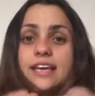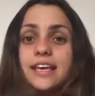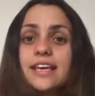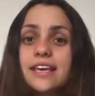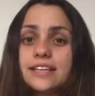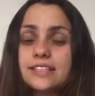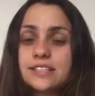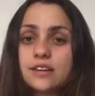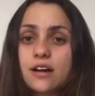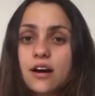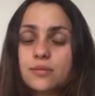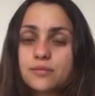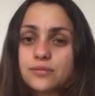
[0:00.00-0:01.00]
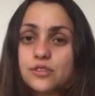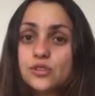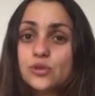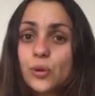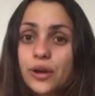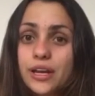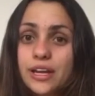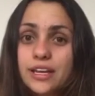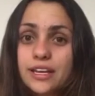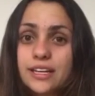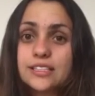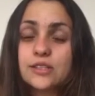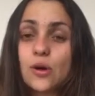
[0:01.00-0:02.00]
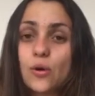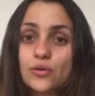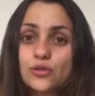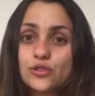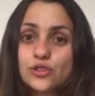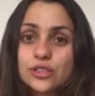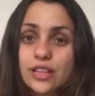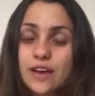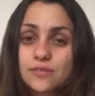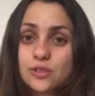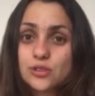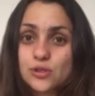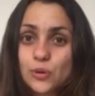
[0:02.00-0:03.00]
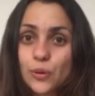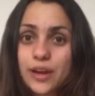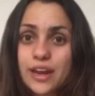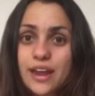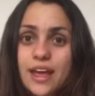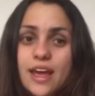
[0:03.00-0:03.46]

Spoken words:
his story, his own life story,